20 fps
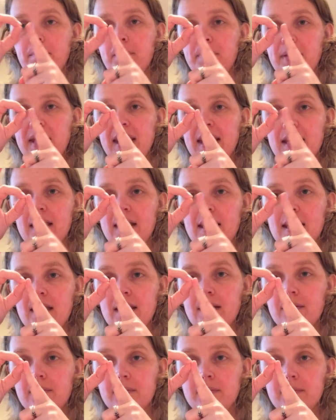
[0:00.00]

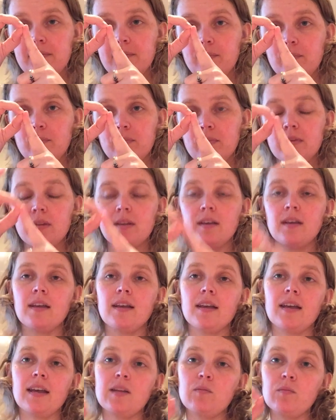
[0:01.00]
P.
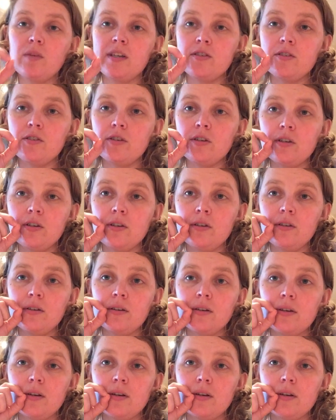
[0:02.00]
And we do